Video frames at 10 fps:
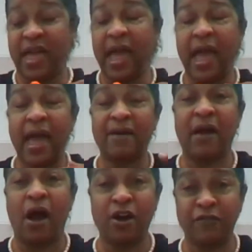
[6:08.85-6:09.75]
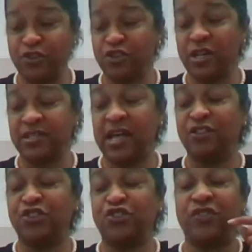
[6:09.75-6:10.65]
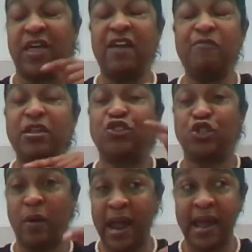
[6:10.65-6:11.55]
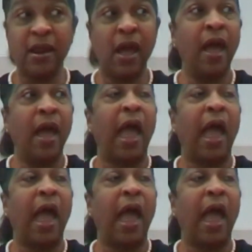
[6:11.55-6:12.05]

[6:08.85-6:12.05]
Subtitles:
They have artificial intelligence, so they've been trained.